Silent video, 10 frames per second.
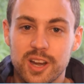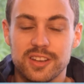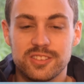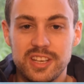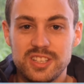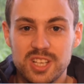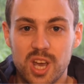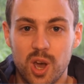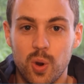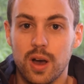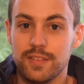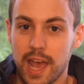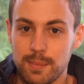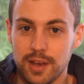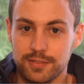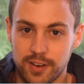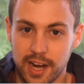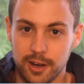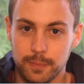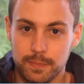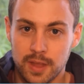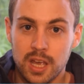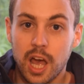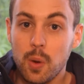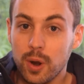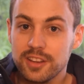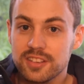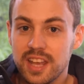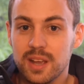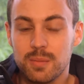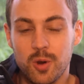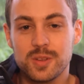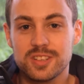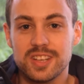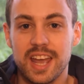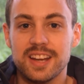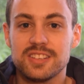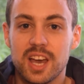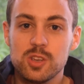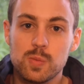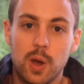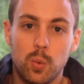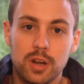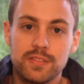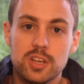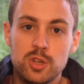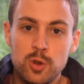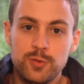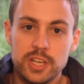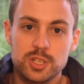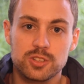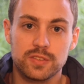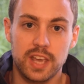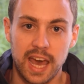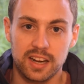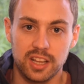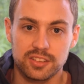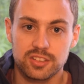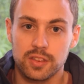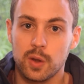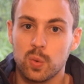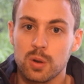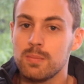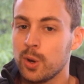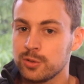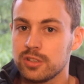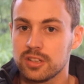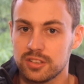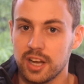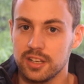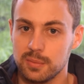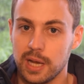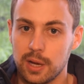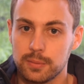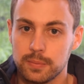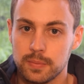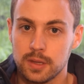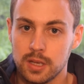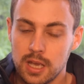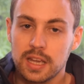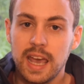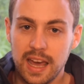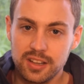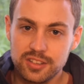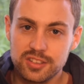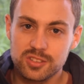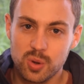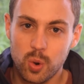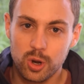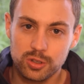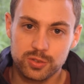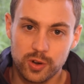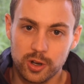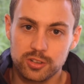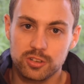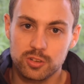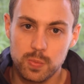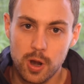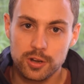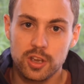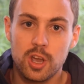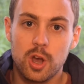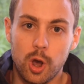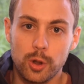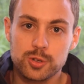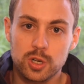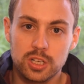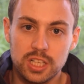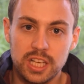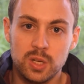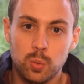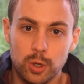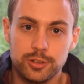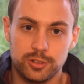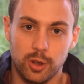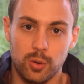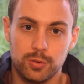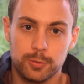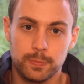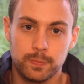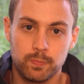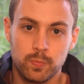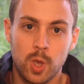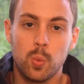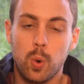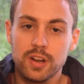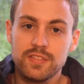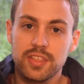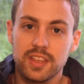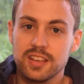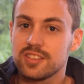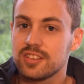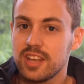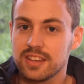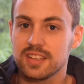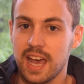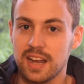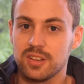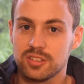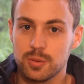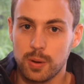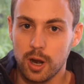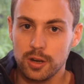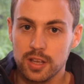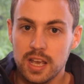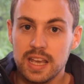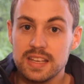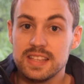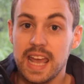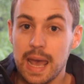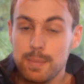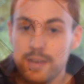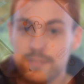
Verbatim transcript: and CTO of MF Fire. I wanted to take a moment today to tell you about one of the new features of Catalyst that we're most excited about. Catalyst is the world's first smart, ultra-clean wood stove. One of the things that sets Catalyst apart is the MF